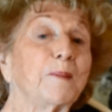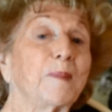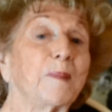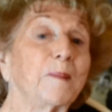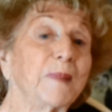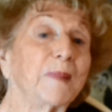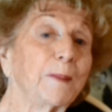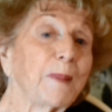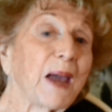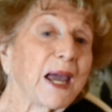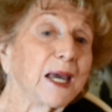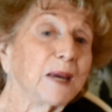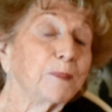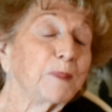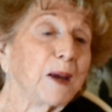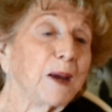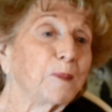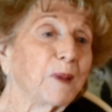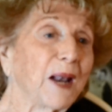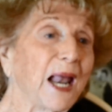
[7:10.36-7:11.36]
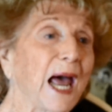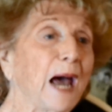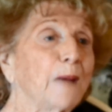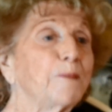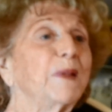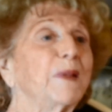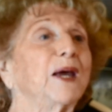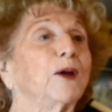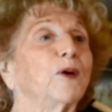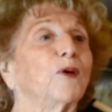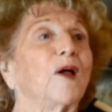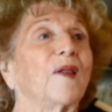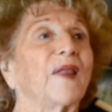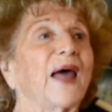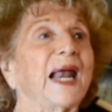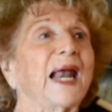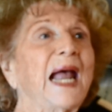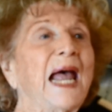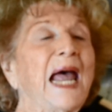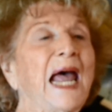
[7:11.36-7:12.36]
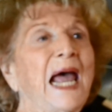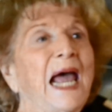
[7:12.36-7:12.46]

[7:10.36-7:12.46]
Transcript: making people happy and all that.